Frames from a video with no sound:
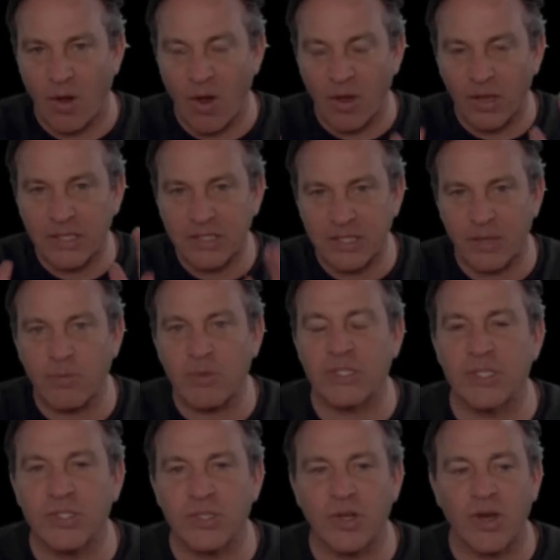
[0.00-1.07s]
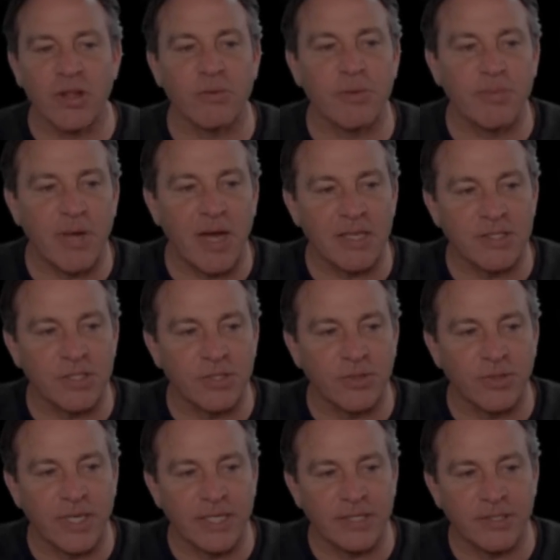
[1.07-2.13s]
and all it did was install the
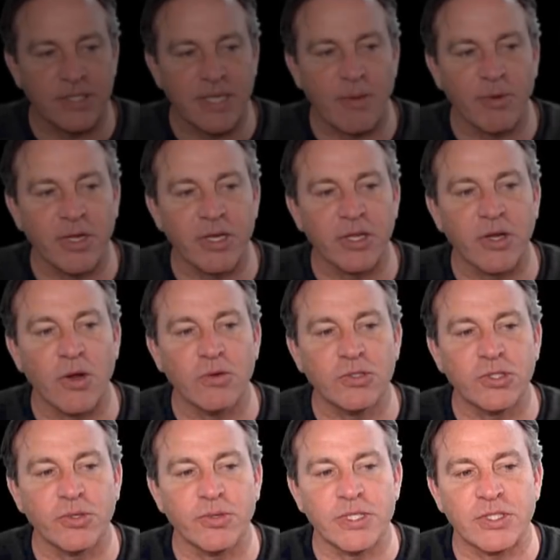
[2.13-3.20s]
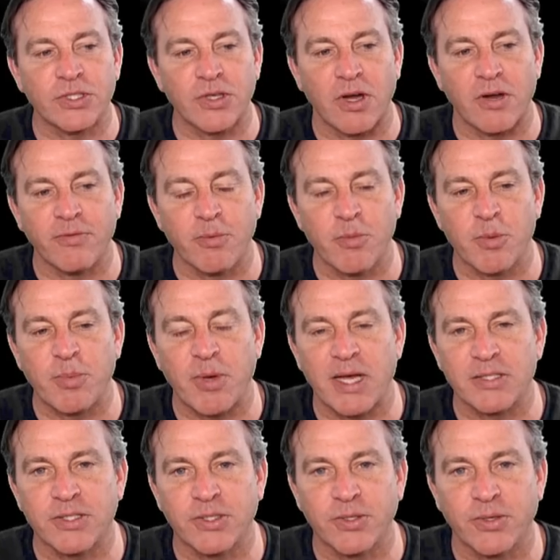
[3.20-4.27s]
repository. So now we're going to go to Install from
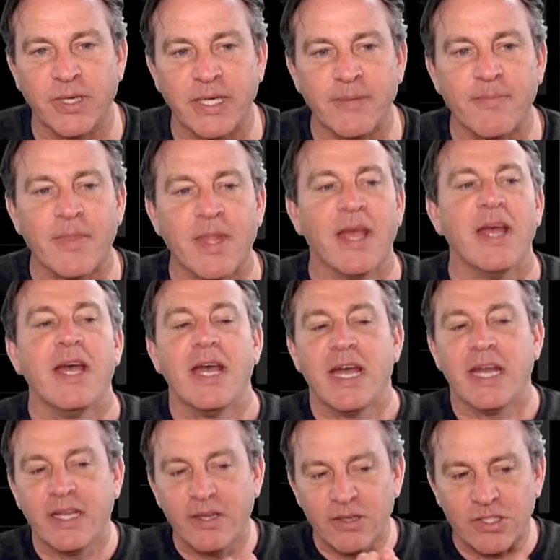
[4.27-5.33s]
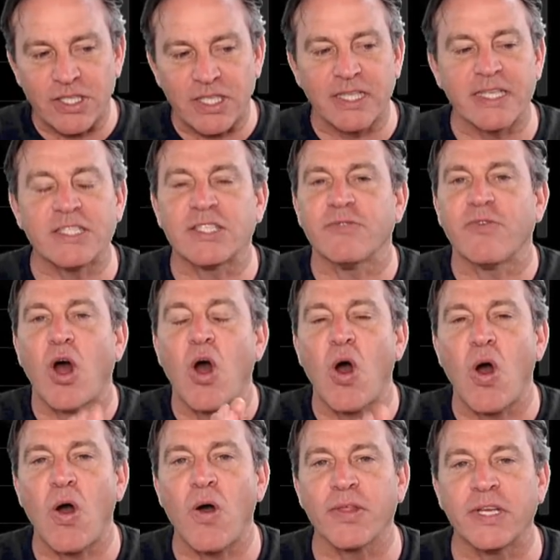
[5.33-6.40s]
Repository, and here's a list of
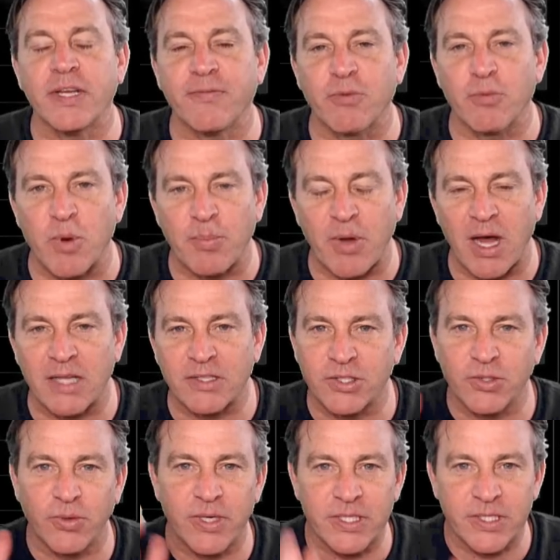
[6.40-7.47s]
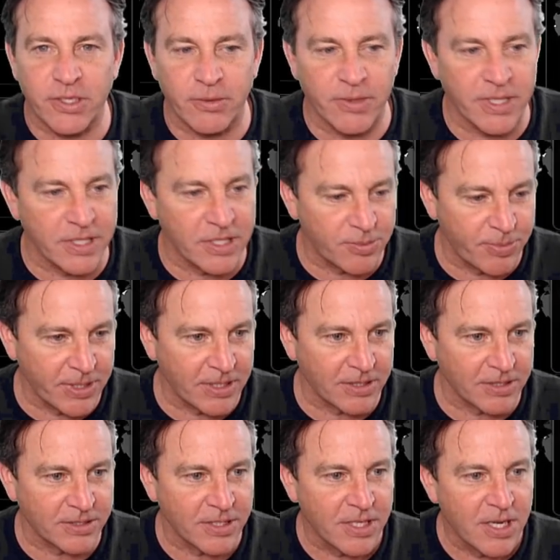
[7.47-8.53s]
all the different repositories that are in this
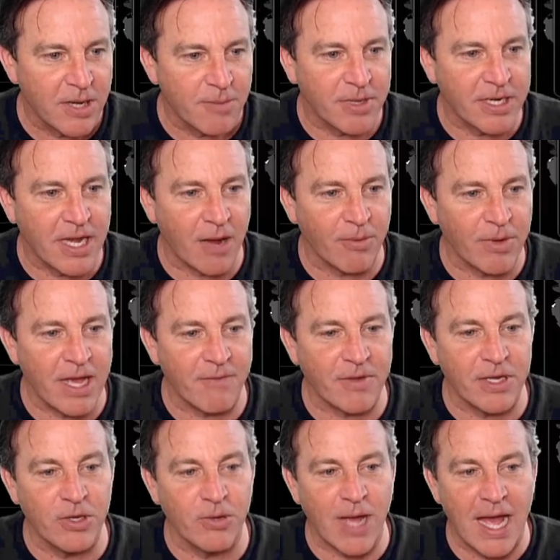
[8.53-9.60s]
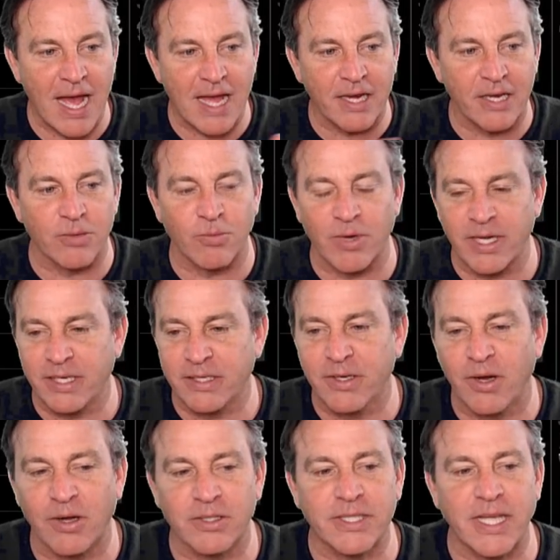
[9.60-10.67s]
build. But now we have a new added
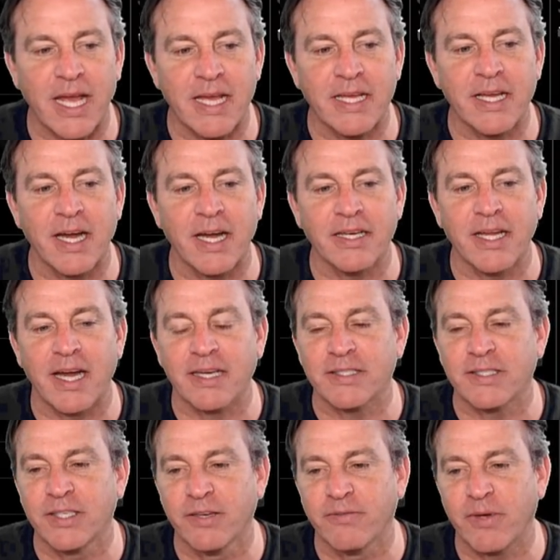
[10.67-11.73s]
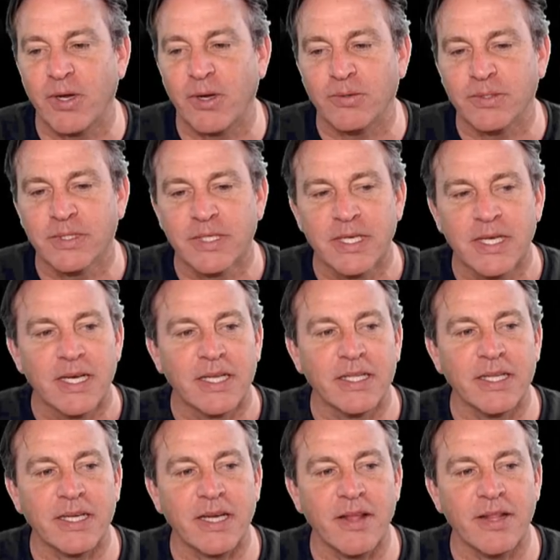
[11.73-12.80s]
one called Aeon Nox Silvo.
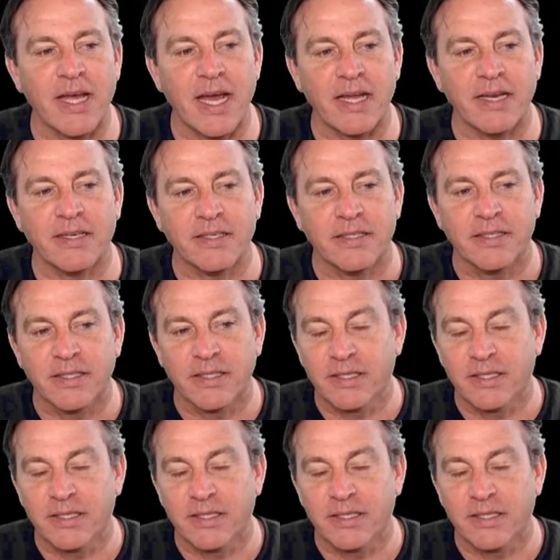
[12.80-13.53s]
Click on that,